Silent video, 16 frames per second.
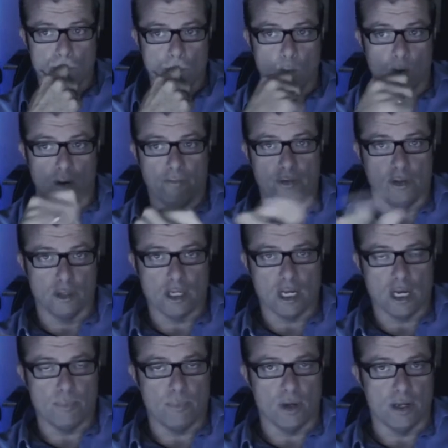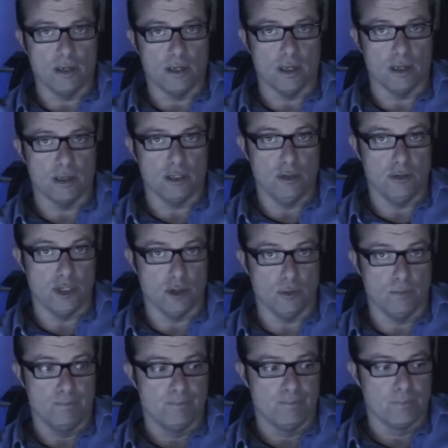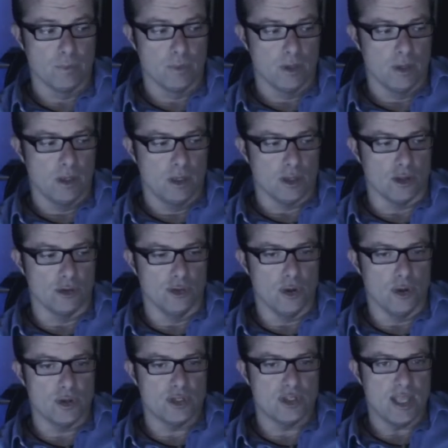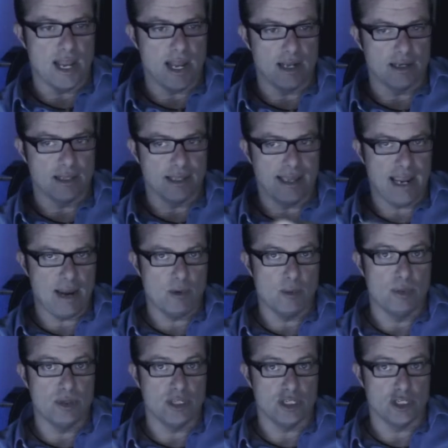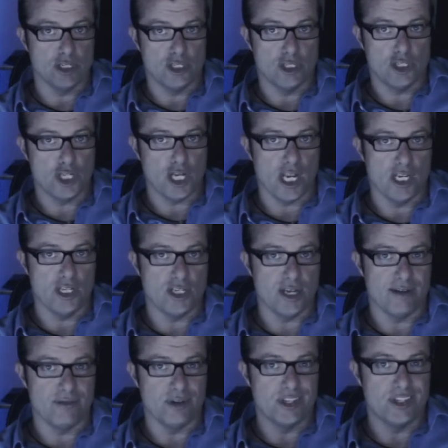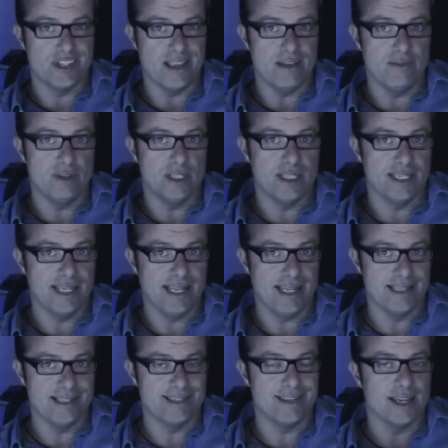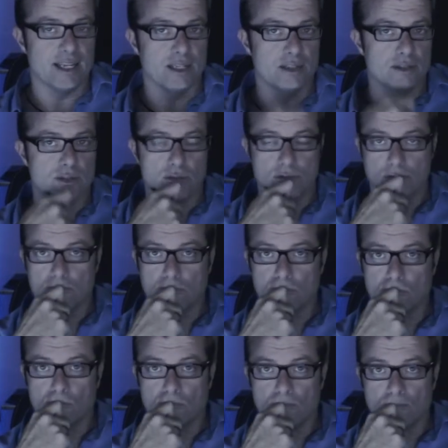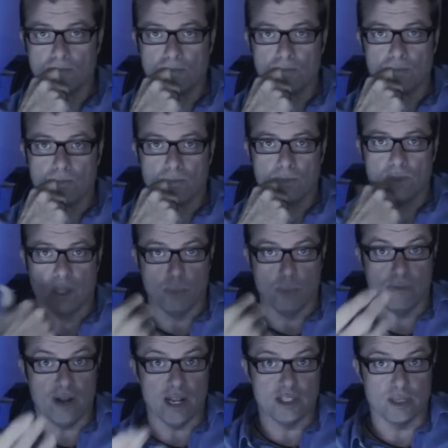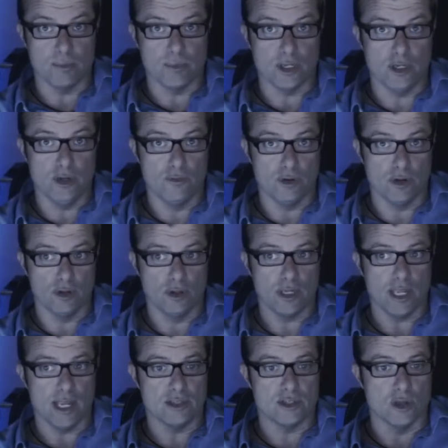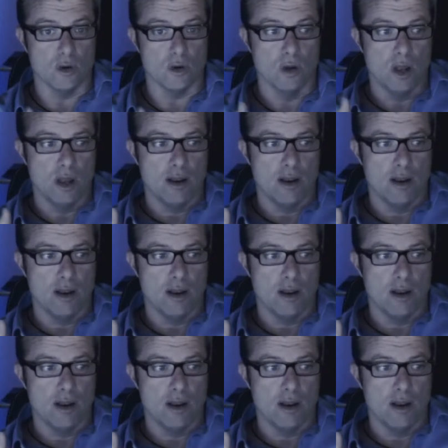Well, if you look it up on YouTube, you'll notice that the camera positions change every 7 to 10 seconds. And they provide something new for you to look at. So